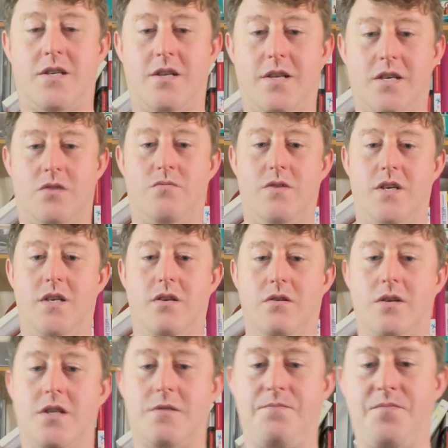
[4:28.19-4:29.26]
So that's really
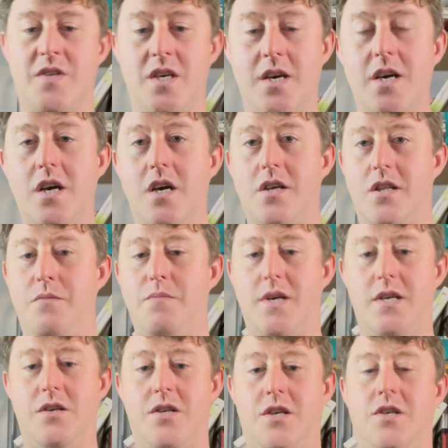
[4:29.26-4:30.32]
nice. The
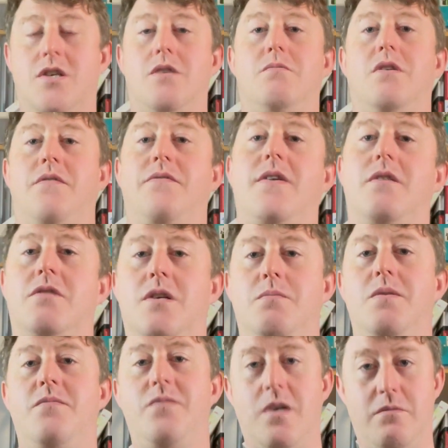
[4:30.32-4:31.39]
menu system I found to
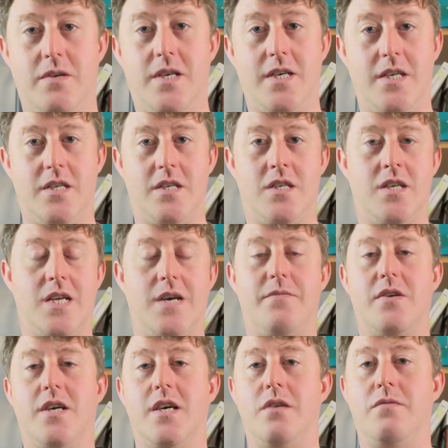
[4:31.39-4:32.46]
be very easy to
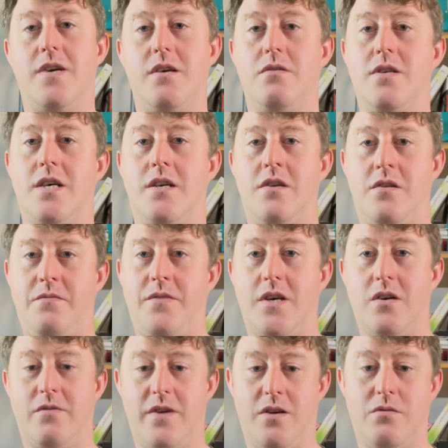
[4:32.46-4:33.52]
navigate around and to
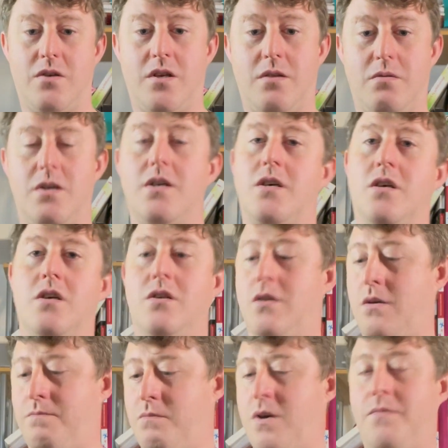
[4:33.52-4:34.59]
figure out, because
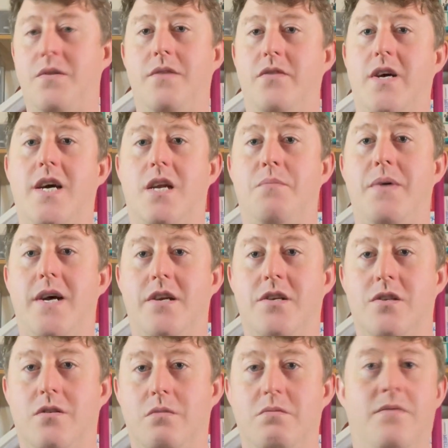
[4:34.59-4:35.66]
I've never had a
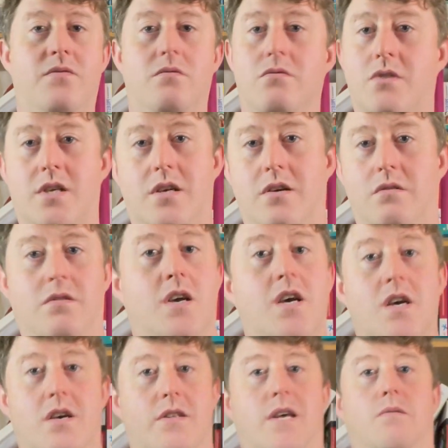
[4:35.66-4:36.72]
Panasonic before, so
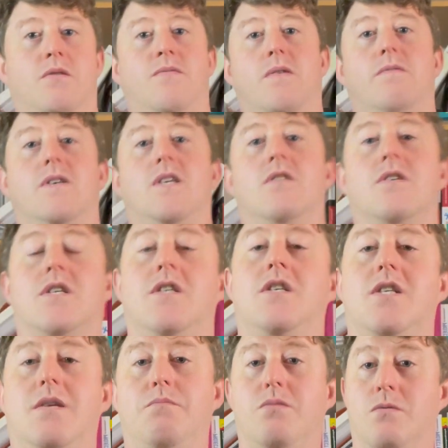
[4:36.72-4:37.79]
that was very nice and
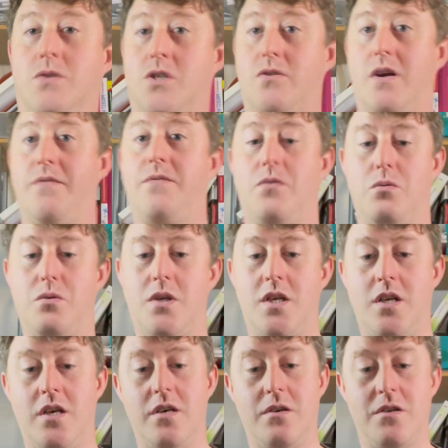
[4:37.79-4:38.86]
simple, straightforward to
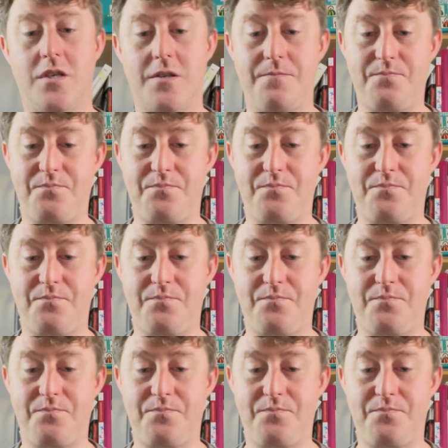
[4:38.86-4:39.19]
use.